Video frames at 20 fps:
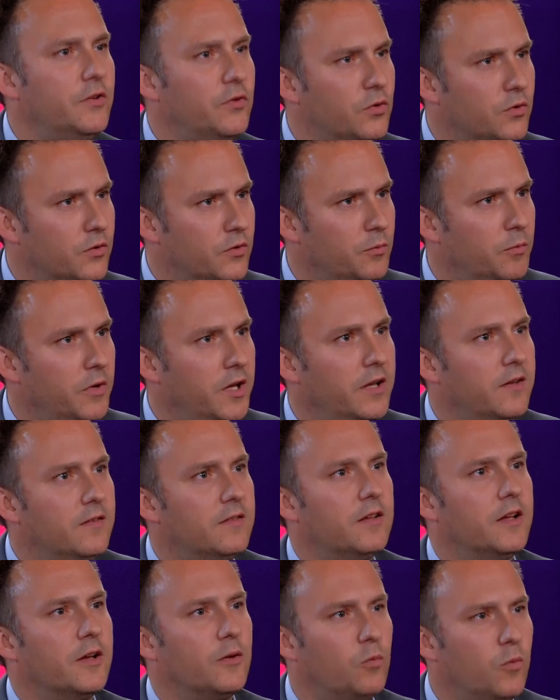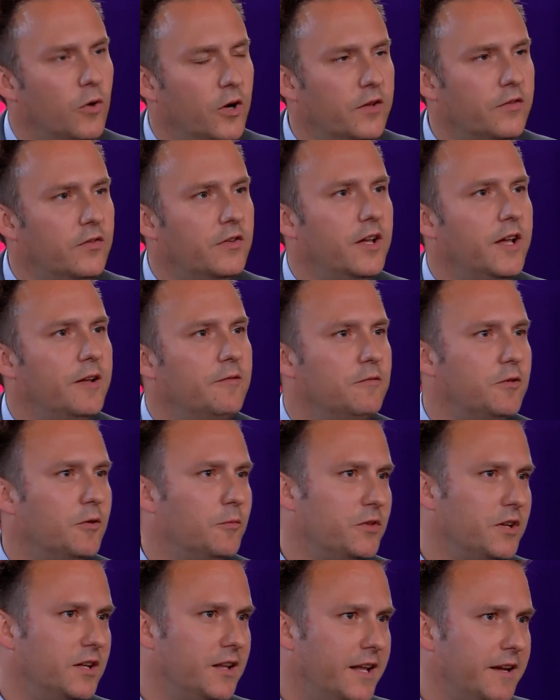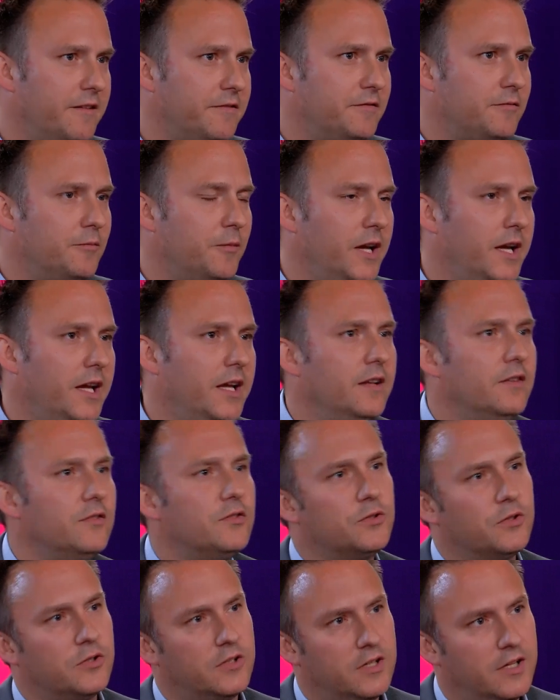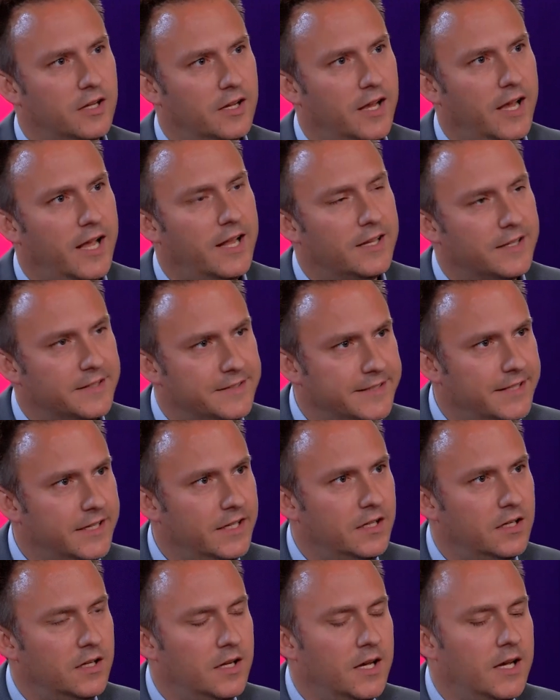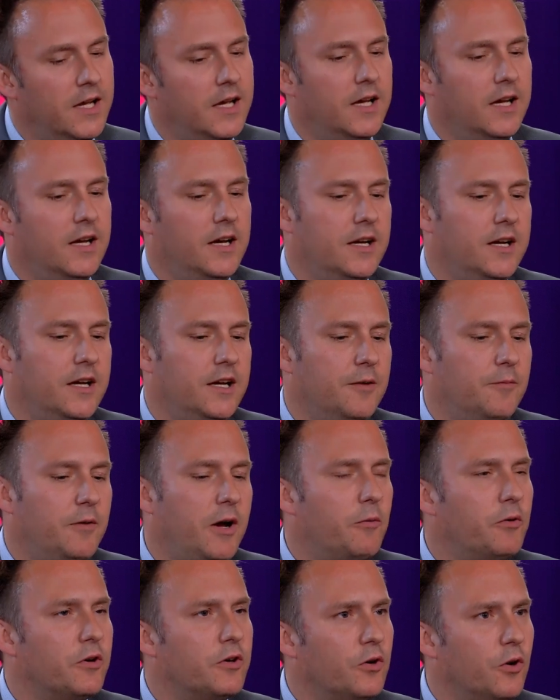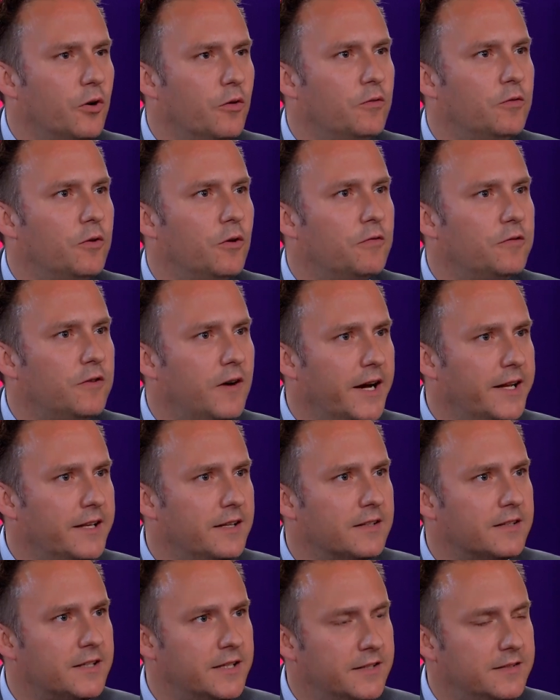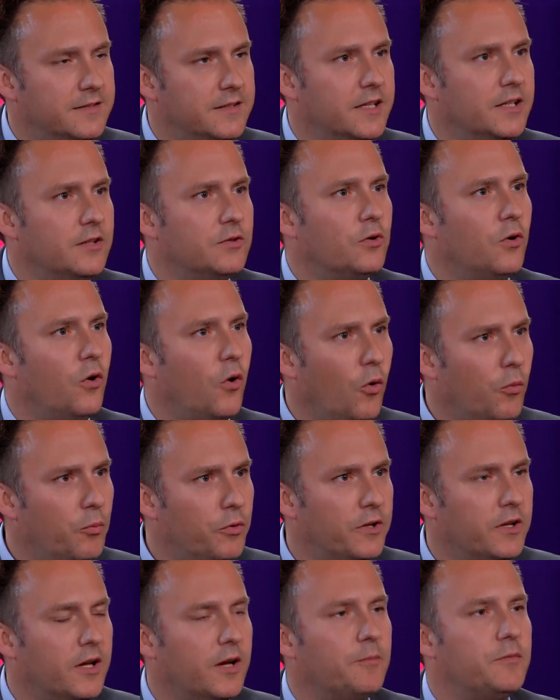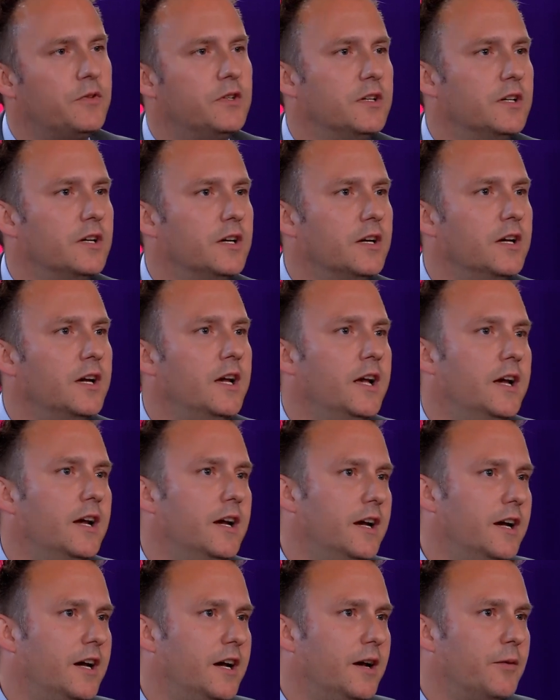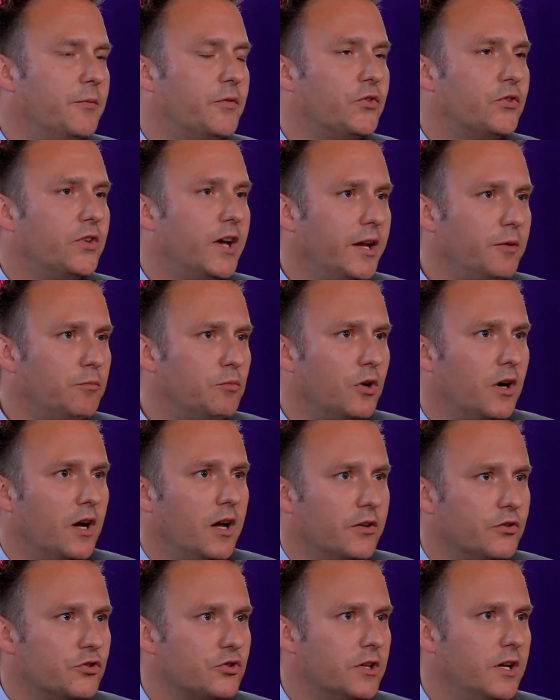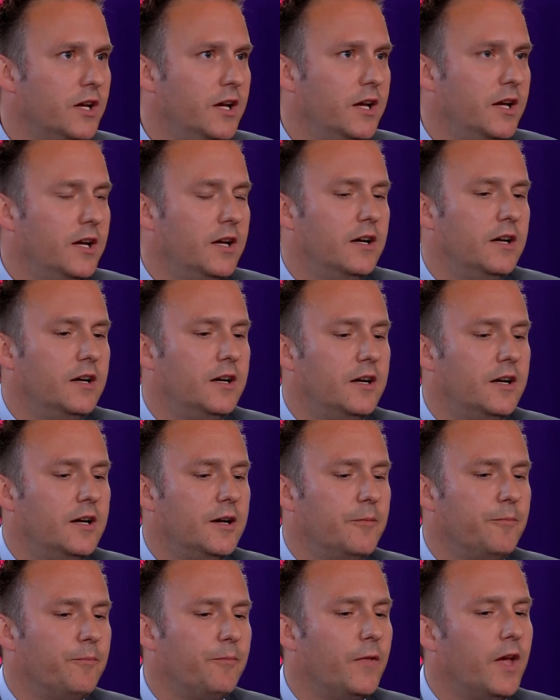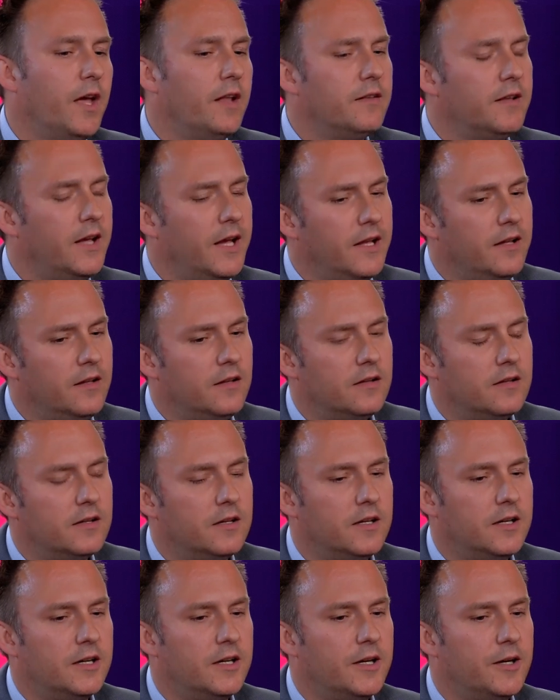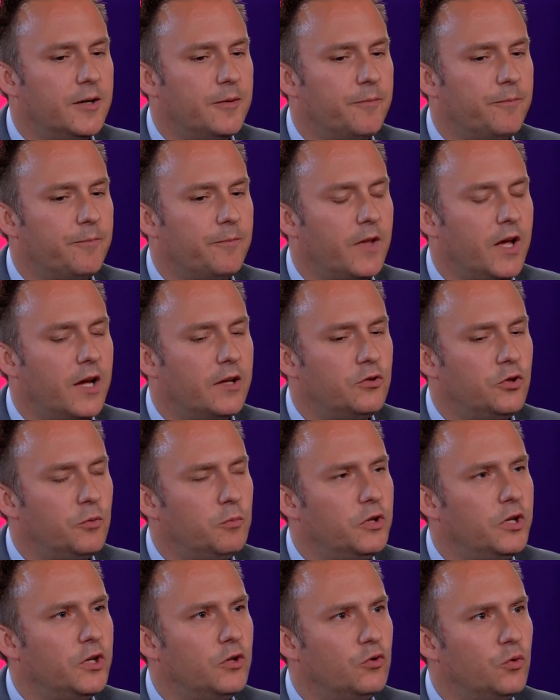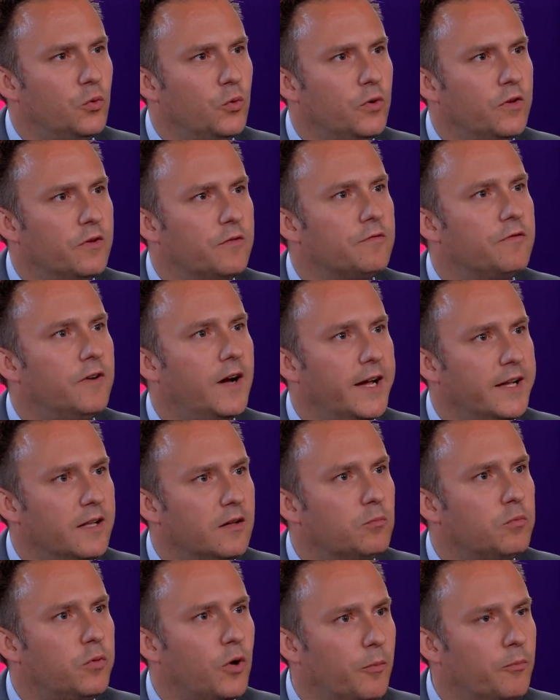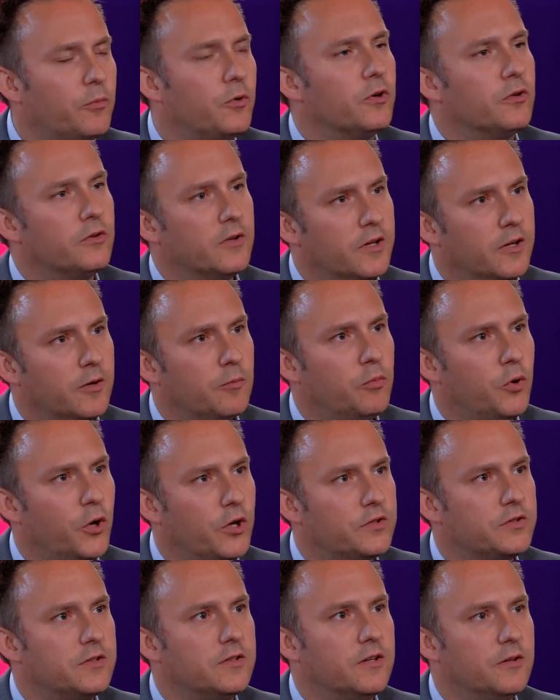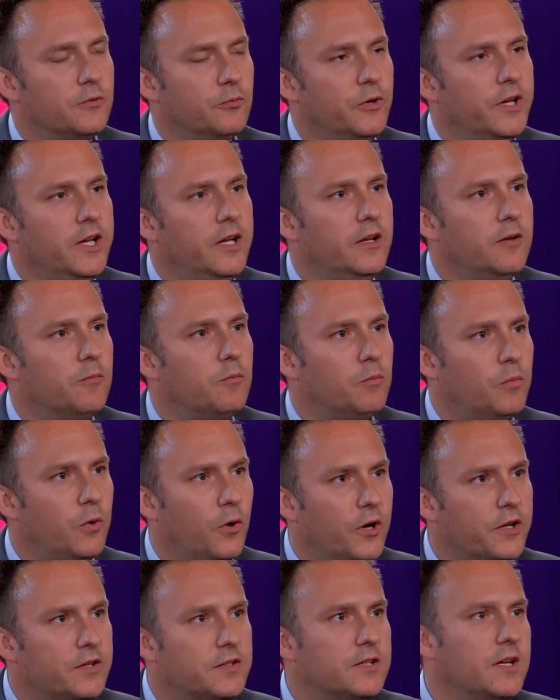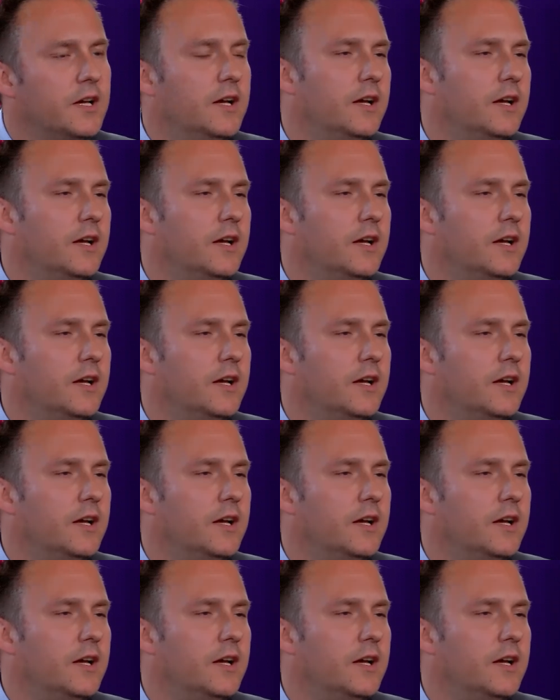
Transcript: so it means like one stent from the left main to the LAD, um, I would go for final kissing to open up the um, side branch. Um, and then um, I typically do the final pop, uh, pot, uh, re-pot